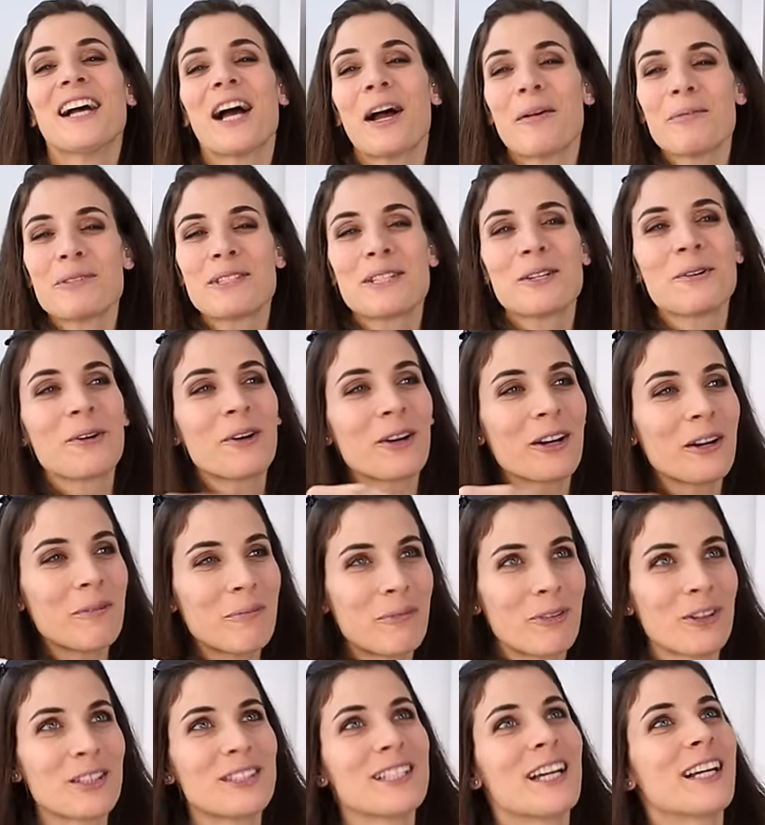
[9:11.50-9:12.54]
I'm still gonna
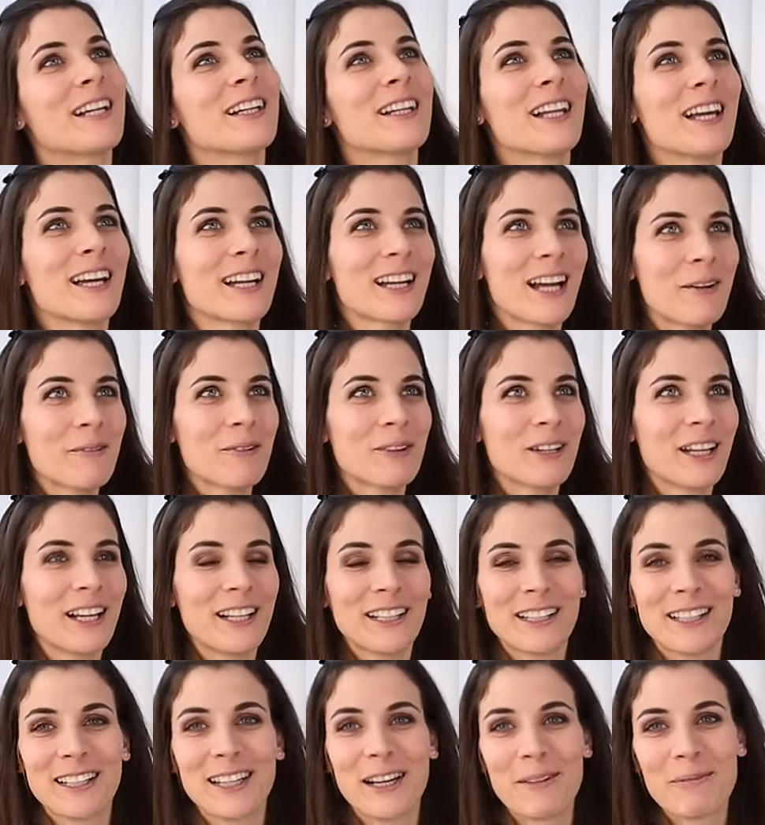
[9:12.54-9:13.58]
pretend like I would
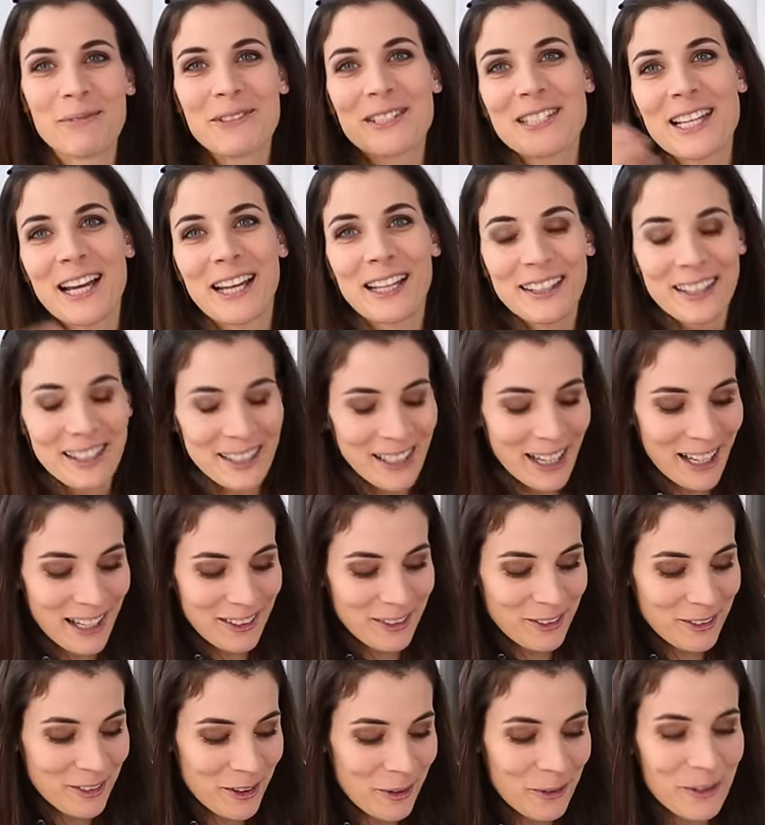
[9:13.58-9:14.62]
ended up 10th. I
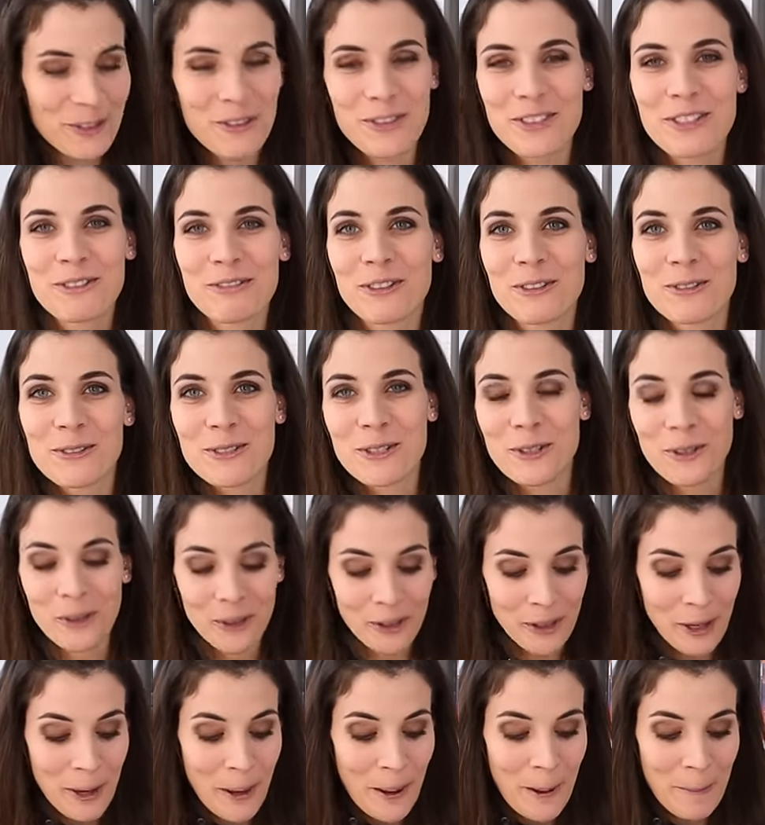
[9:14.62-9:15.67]
don't know, it just feels good.